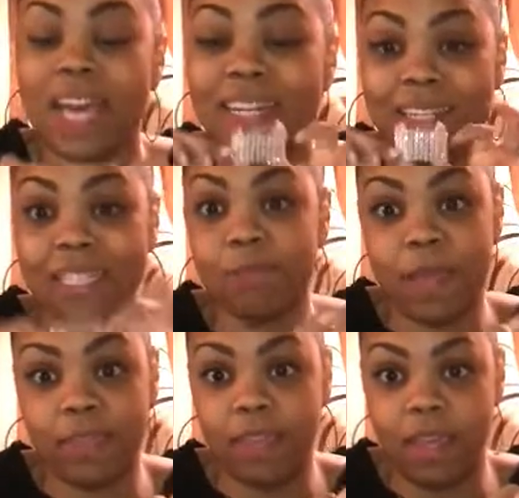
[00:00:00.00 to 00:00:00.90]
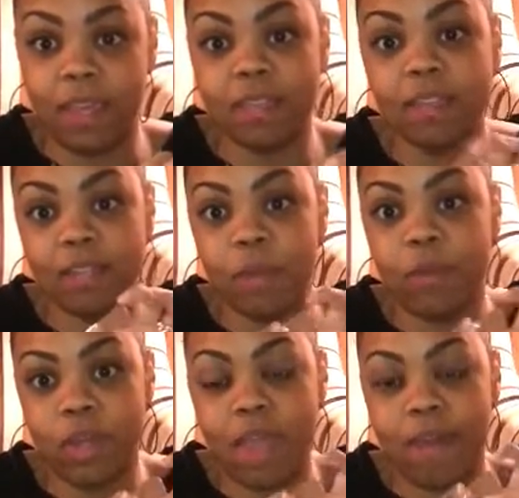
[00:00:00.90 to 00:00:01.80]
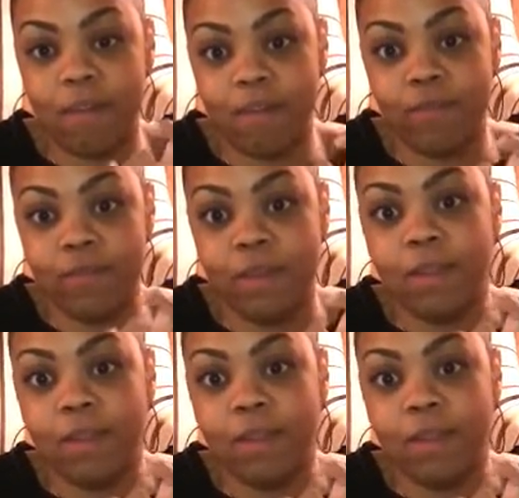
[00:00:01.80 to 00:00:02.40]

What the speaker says: I didn't expect that. I thought they would have